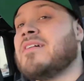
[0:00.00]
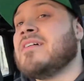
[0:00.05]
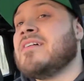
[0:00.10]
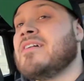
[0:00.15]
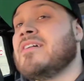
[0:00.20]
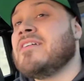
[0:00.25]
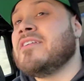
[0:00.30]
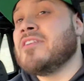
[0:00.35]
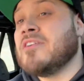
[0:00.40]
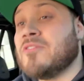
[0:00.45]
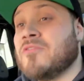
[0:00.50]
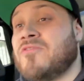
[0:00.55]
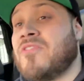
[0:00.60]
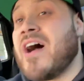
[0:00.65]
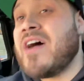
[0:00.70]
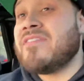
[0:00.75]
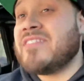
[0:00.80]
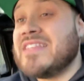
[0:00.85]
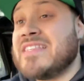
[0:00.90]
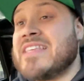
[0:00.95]

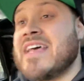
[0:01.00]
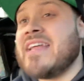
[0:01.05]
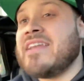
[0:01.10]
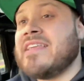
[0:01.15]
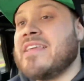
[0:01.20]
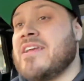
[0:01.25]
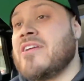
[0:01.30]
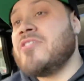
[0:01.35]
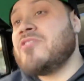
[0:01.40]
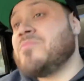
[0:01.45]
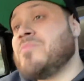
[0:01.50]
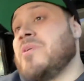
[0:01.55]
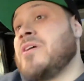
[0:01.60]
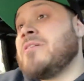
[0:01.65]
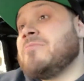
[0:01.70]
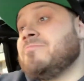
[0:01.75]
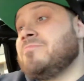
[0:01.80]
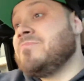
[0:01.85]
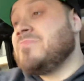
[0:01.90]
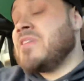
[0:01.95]
5 to 10 years, but
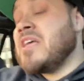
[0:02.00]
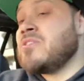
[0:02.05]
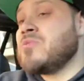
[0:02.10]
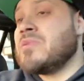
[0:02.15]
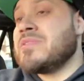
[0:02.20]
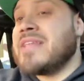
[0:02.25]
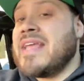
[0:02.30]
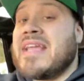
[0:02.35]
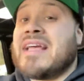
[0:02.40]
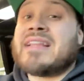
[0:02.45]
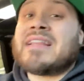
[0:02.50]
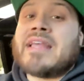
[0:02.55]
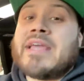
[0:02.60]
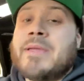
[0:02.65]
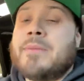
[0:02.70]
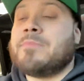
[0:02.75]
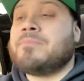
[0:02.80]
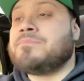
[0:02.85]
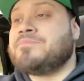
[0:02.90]
that's what they claim.